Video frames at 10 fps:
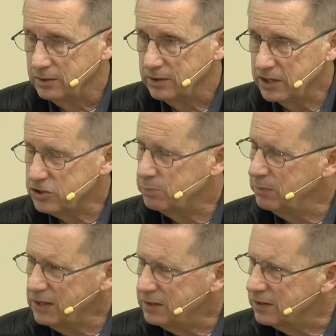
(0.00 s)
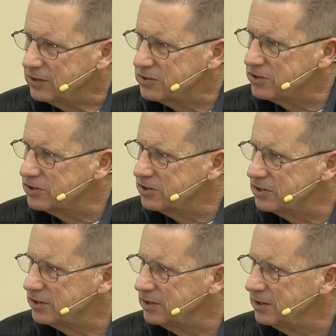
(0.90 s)
That's meekness.
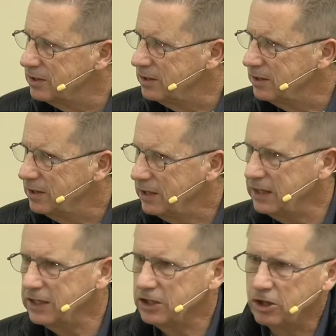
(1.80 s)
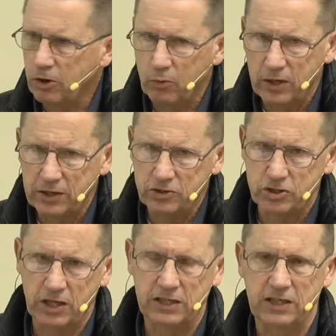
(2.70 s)
He didn't go in
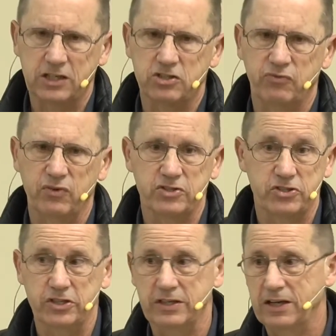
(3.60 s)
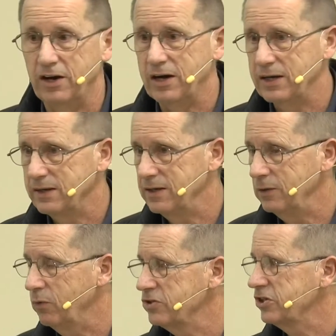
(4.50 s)
shaking his fist at God. He
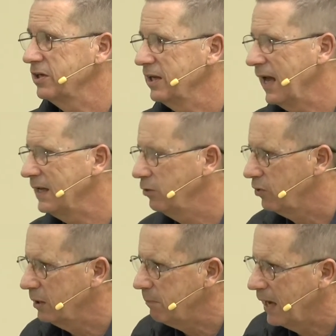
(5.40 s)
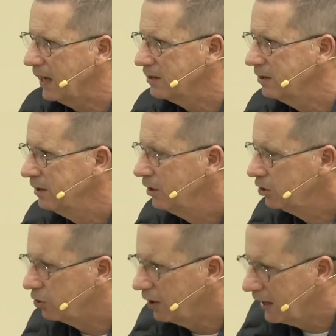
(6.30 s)
wasn't an angry man
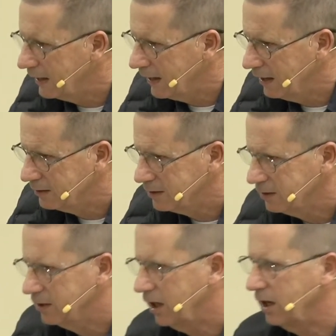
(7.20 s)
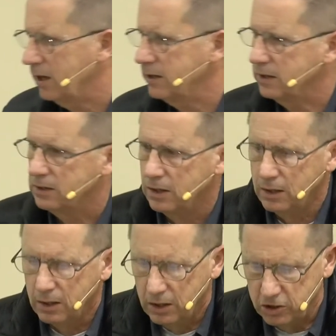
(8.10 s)
crying out to God and
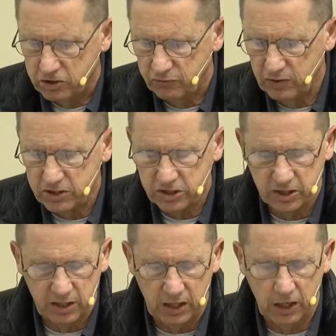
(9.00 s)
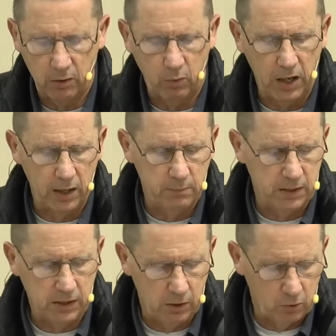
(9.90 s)
his fists in the air, Why
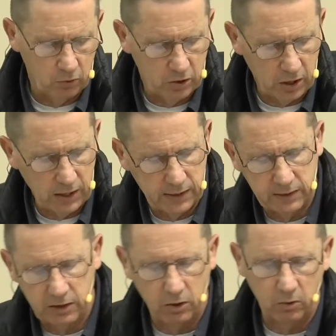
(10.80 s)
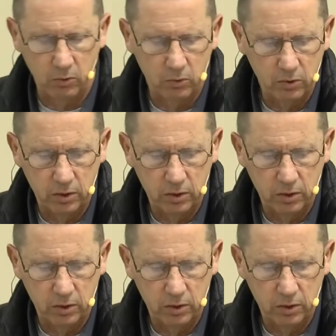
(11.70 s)
me, O God? No,